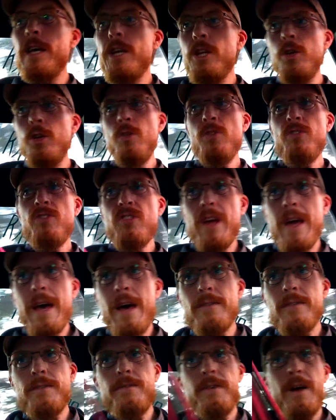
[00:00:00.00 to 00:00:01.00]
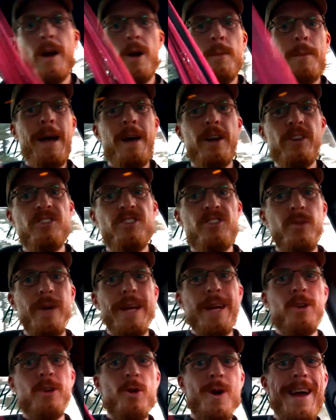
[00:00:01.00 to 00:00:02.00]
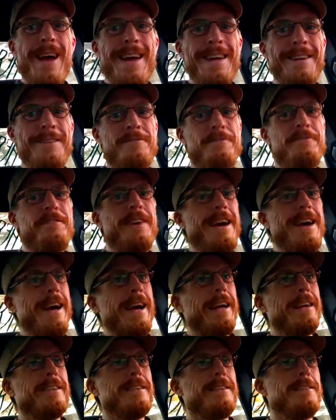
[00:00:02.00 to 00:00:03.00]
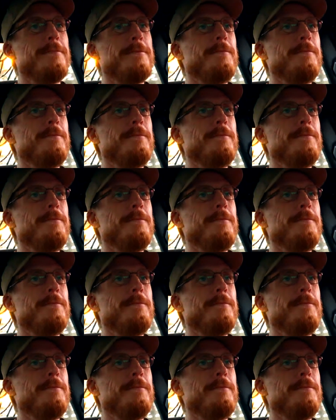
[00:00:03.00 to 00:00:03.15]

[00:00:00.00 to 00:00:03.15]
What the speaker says: Used to have a fair amount of street cred, in fact.